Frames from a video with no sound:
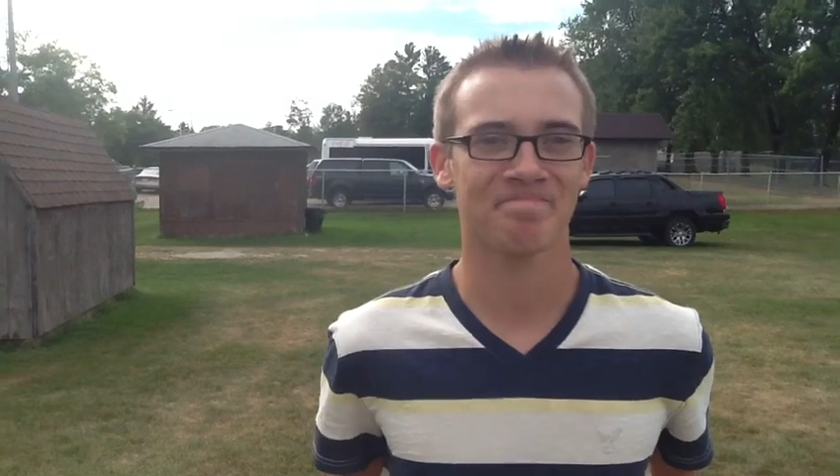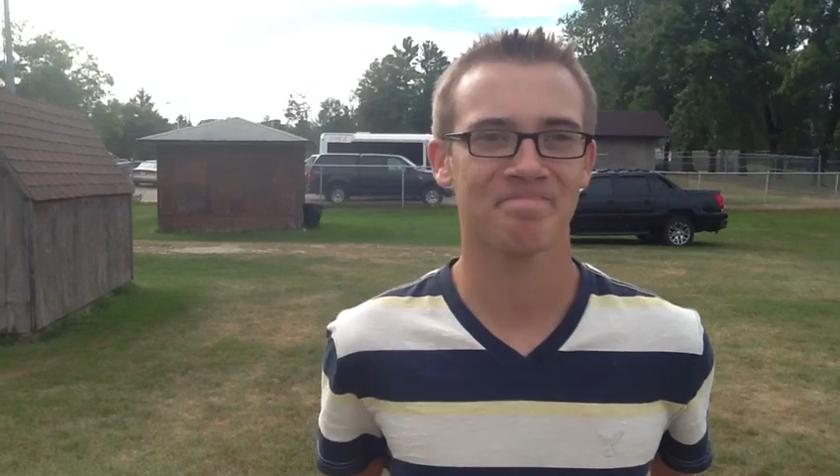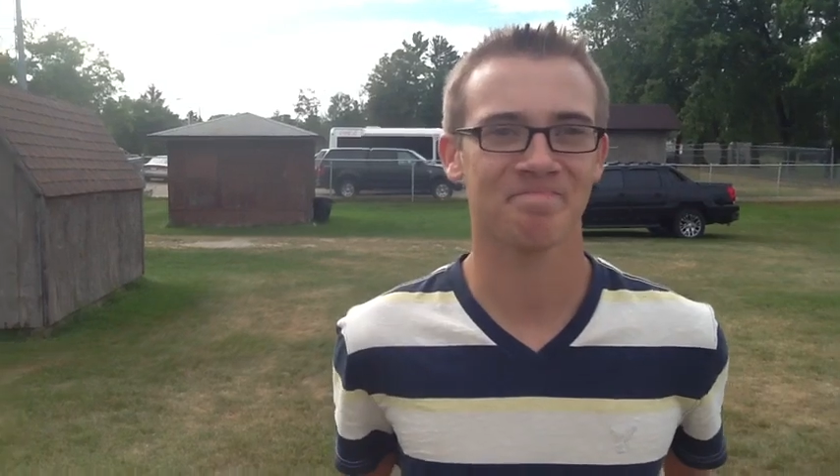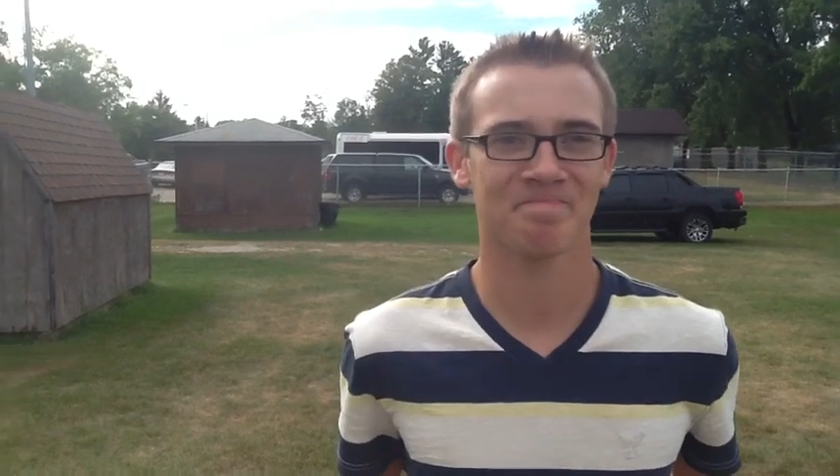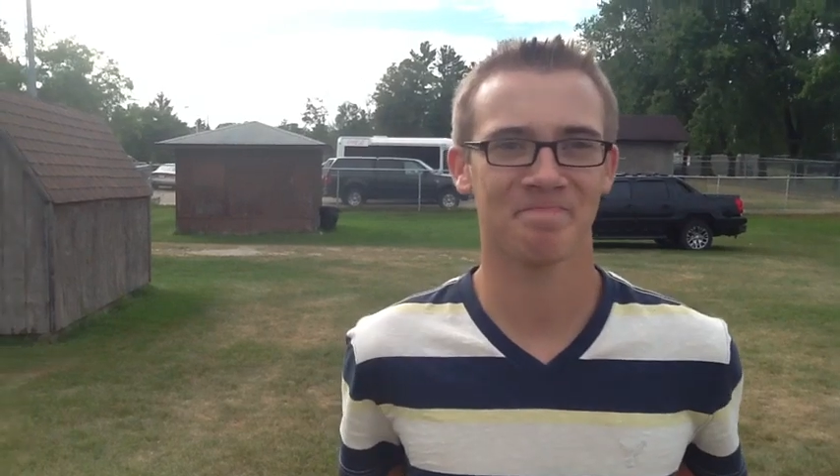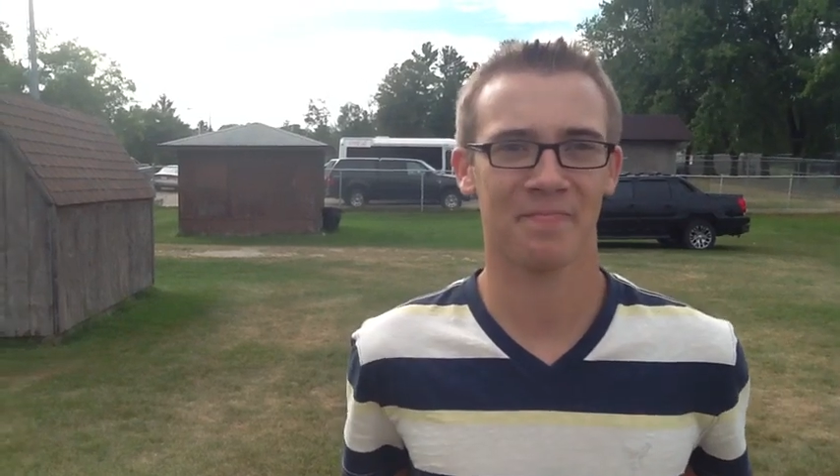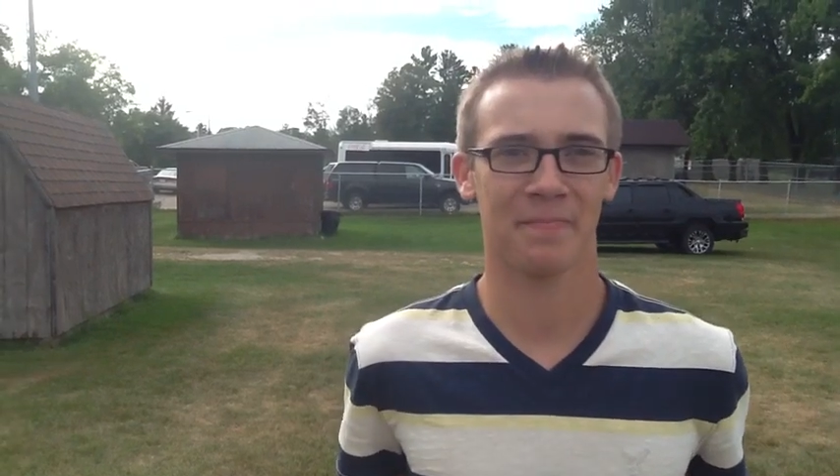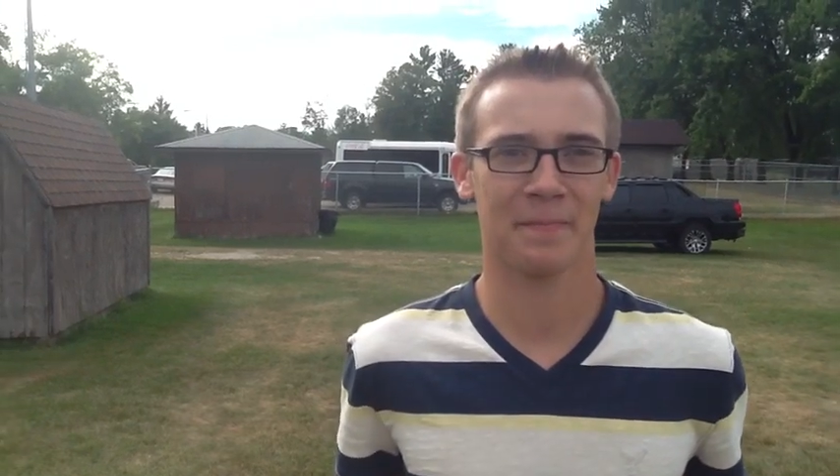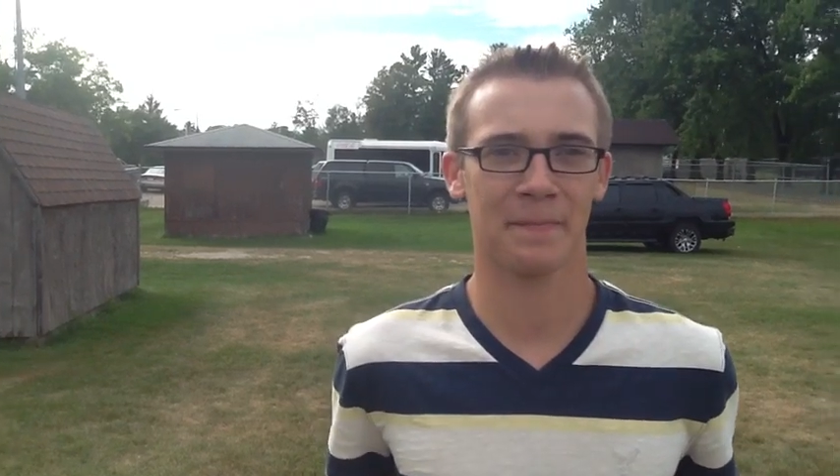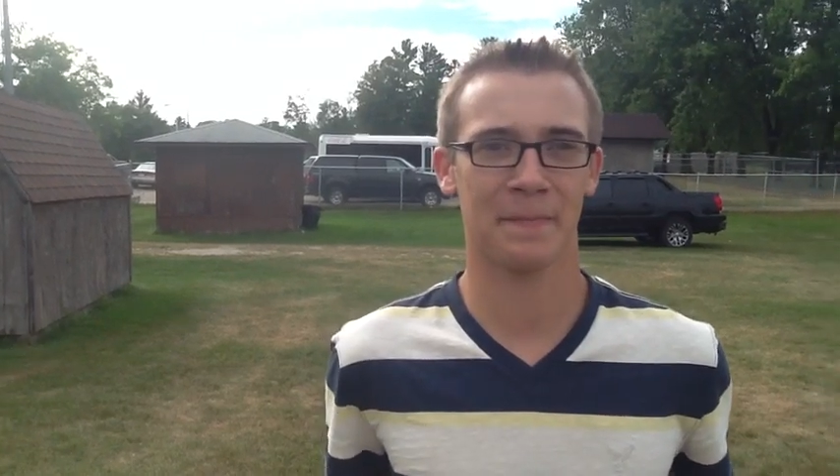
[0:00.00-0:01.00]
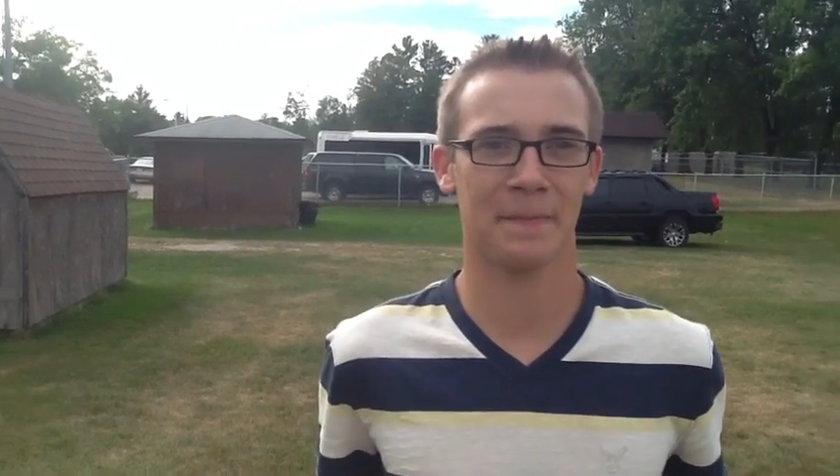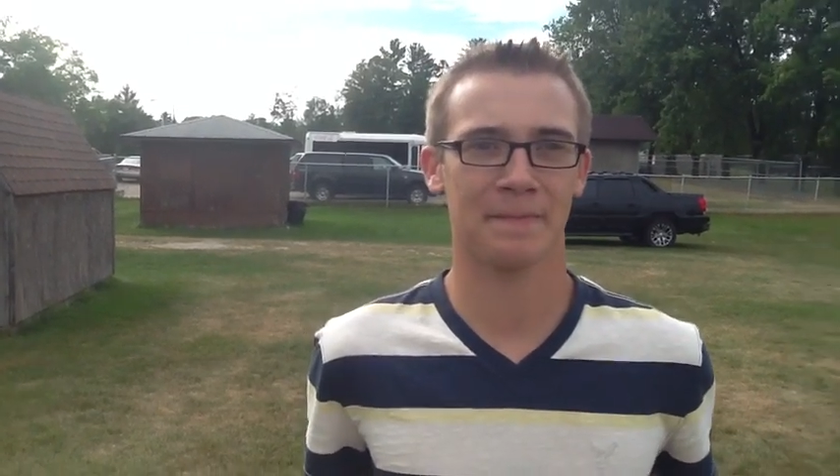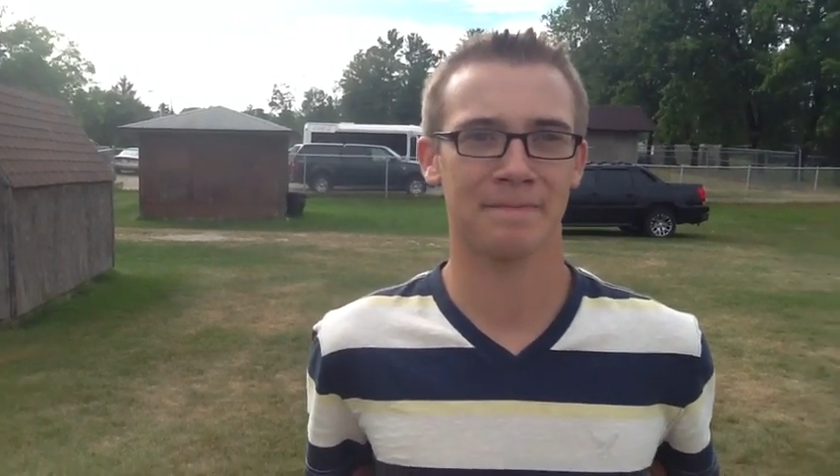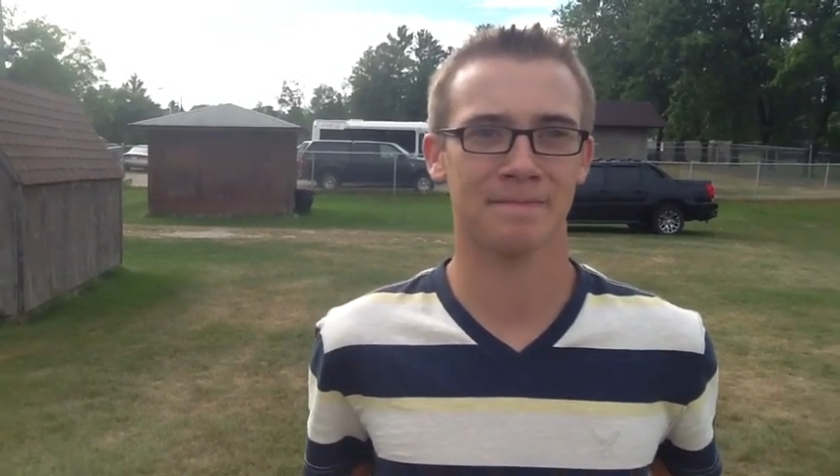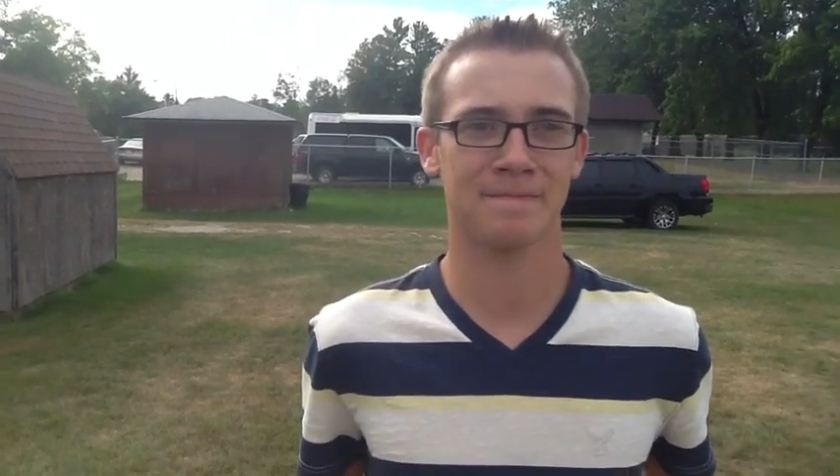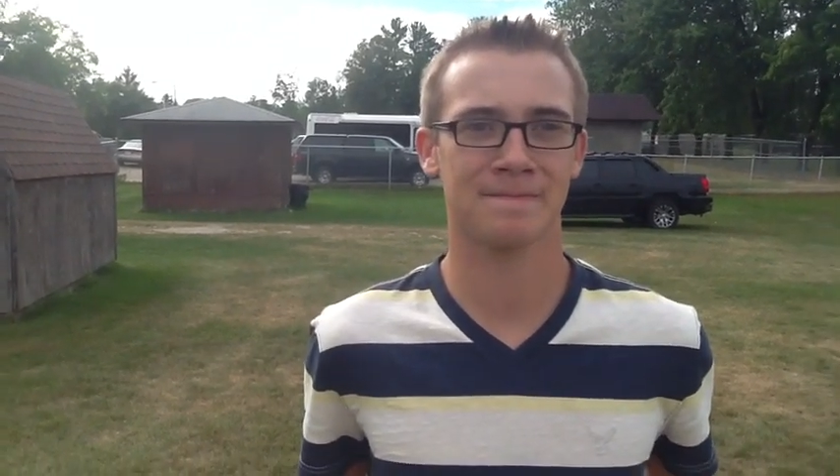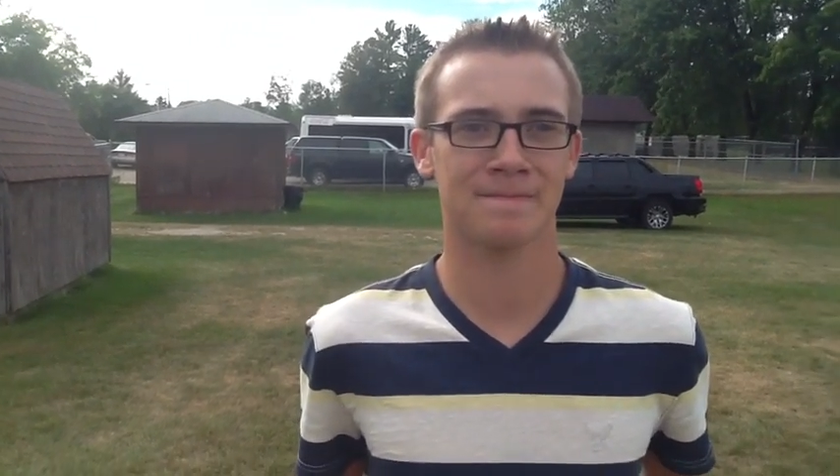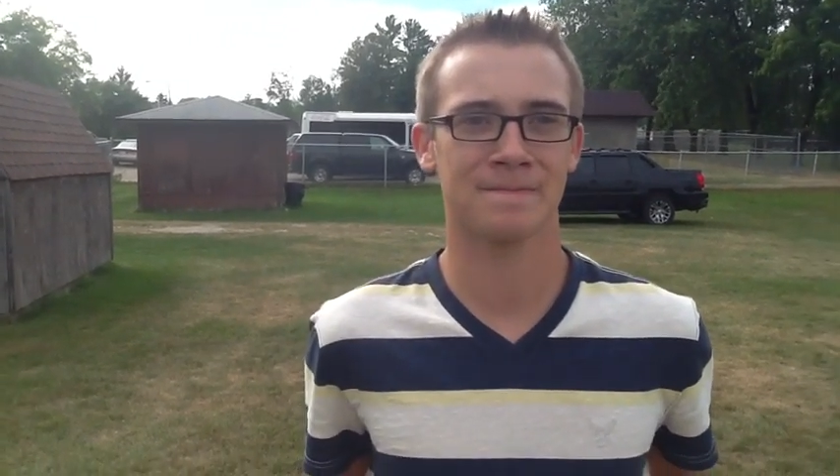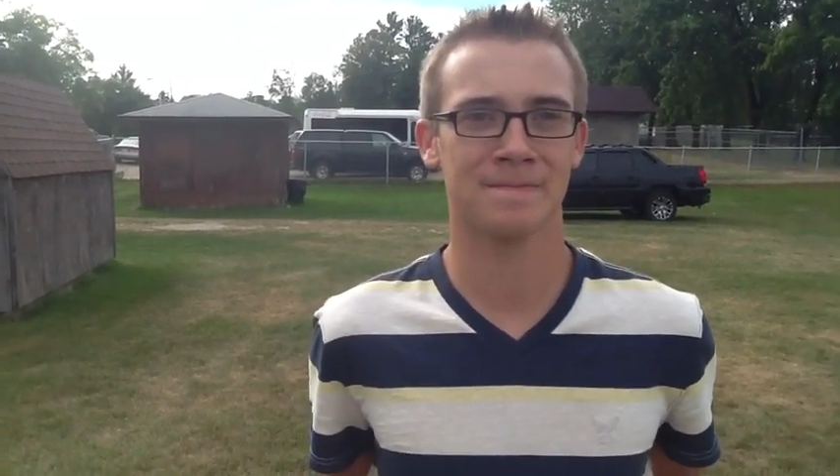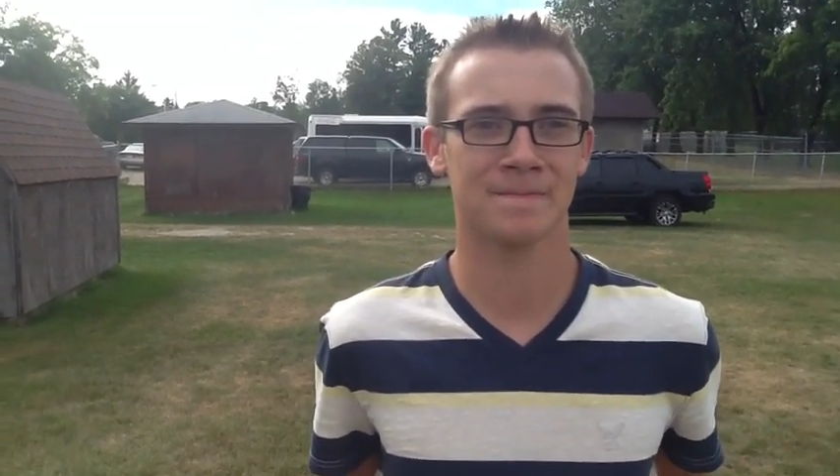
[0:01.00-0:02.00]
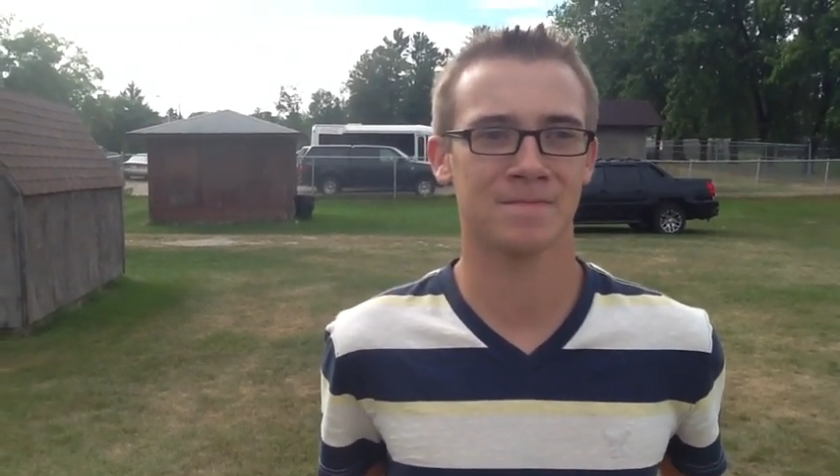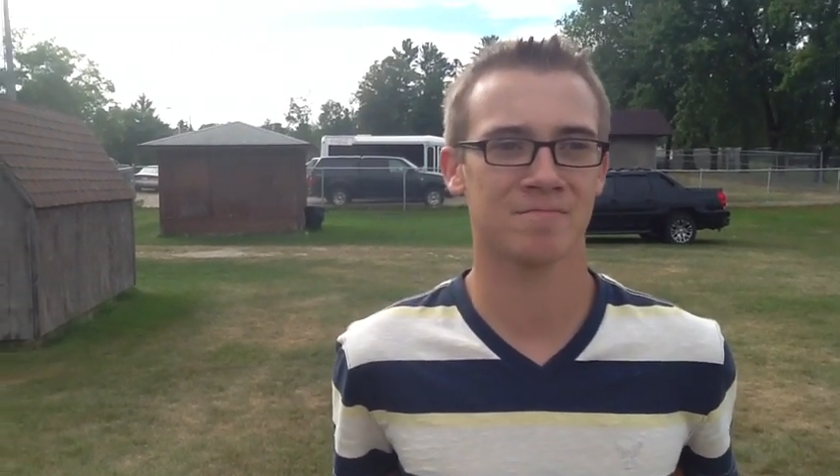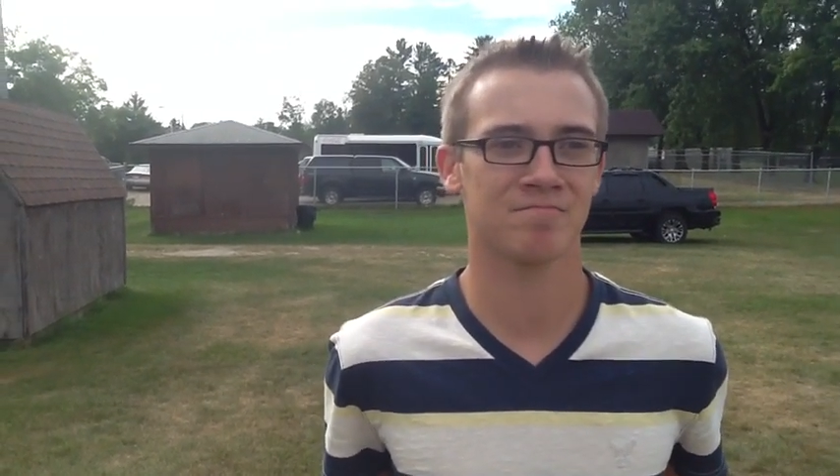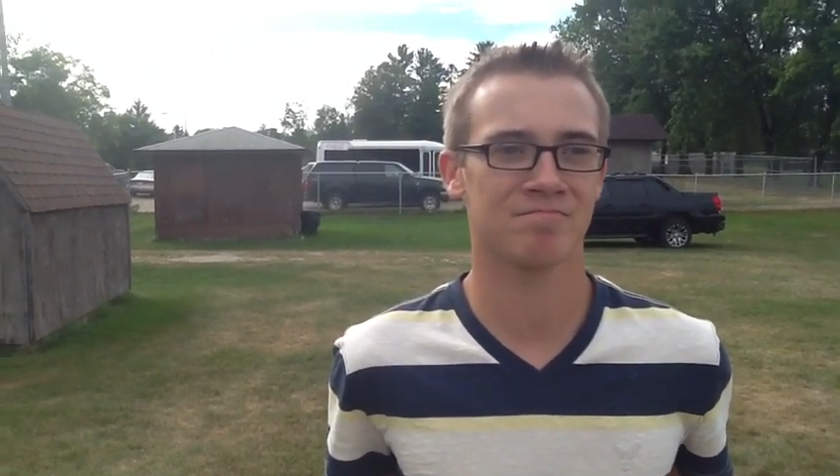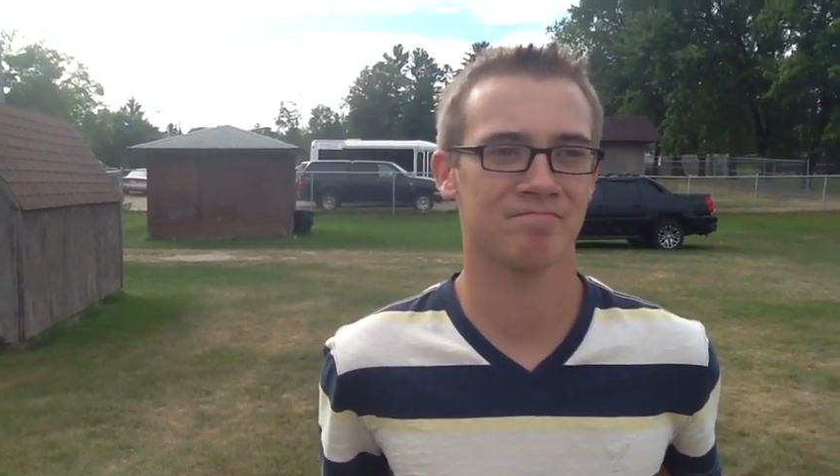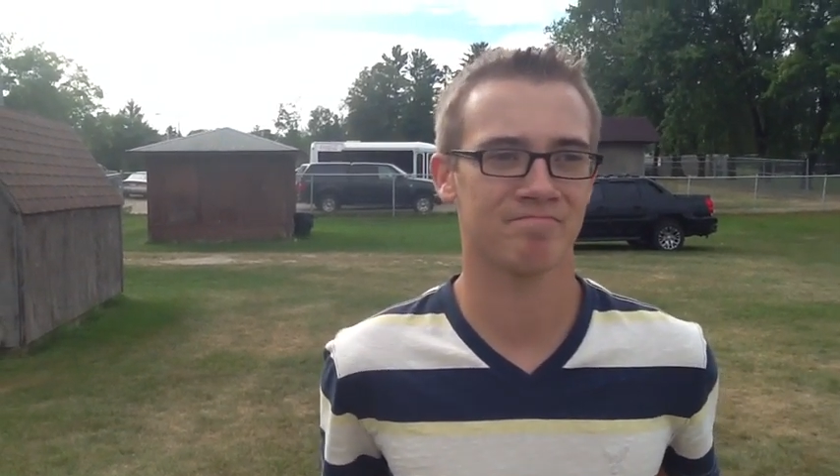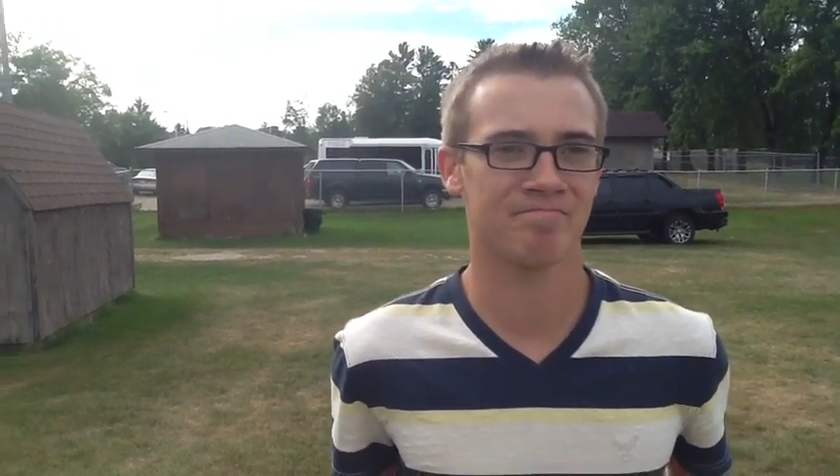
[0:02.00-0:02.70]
What did that feel like? Trying to explain it for someone like myself,